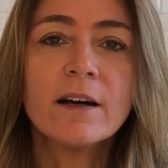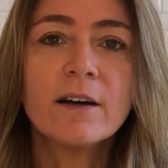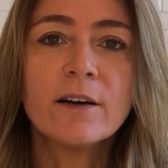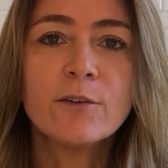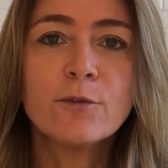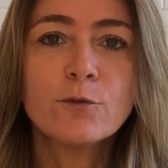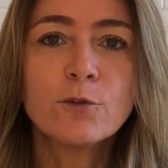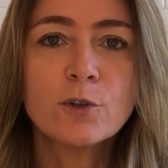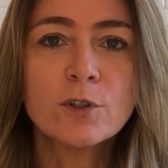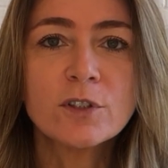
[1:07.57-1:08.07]

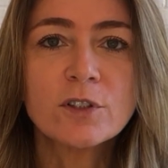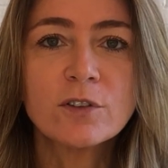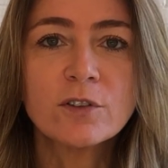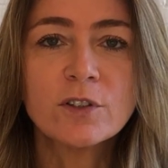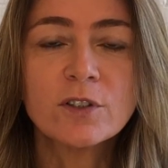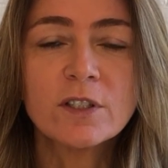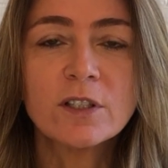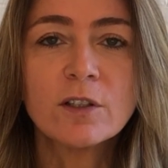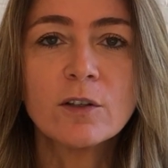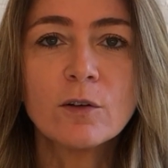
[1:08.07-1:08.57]

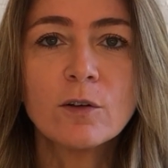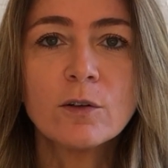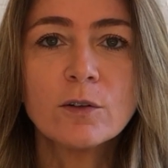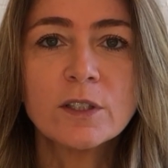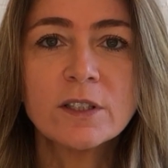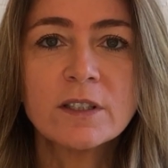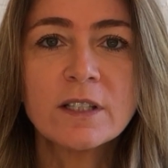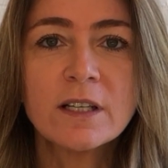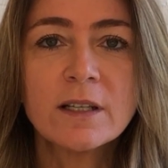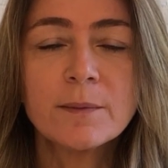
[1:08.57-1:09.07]
enforcers are all
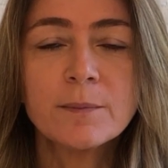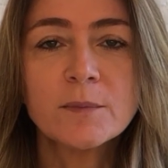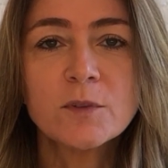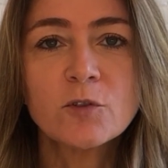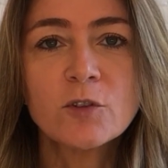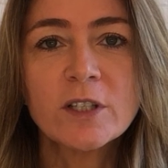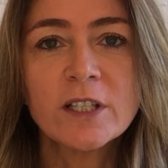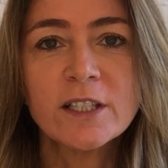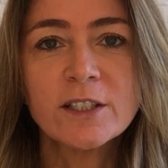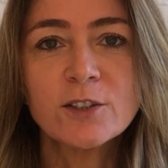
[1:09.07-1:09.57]
the time
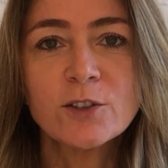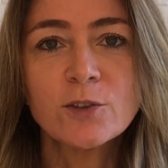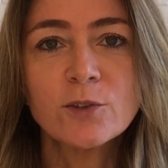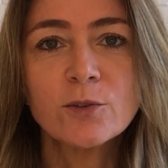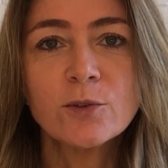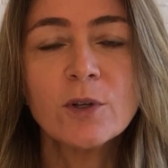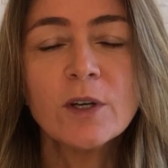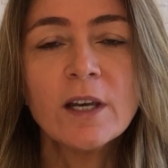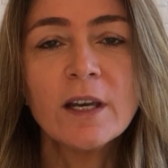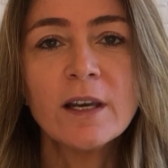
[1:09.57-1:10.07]
trying
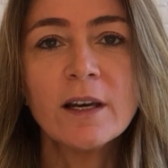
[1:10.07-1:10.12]
to